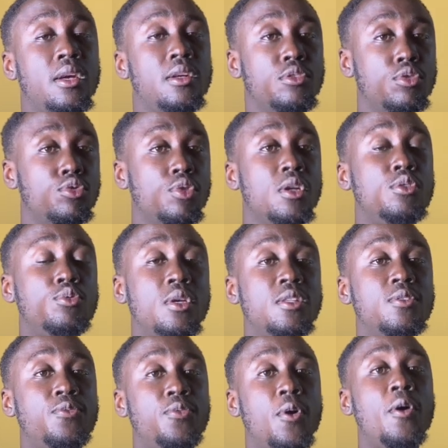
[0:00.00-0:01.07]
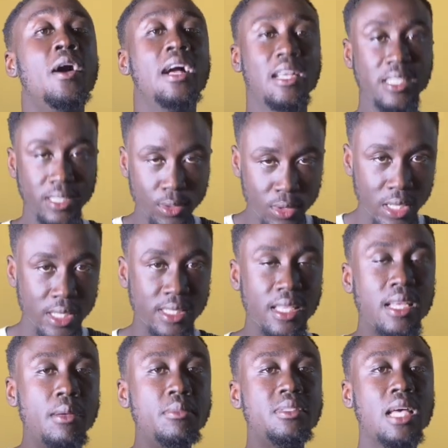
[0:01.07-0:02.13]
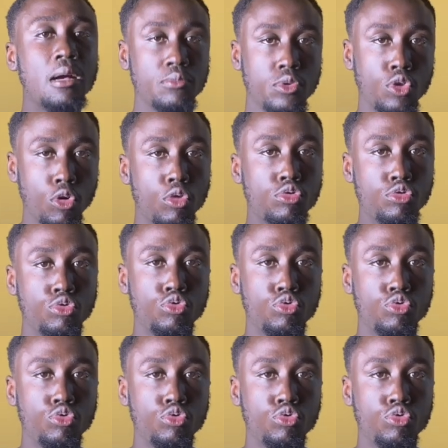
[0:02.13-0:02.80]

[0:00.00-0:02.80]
to 2024 is still the same Sam George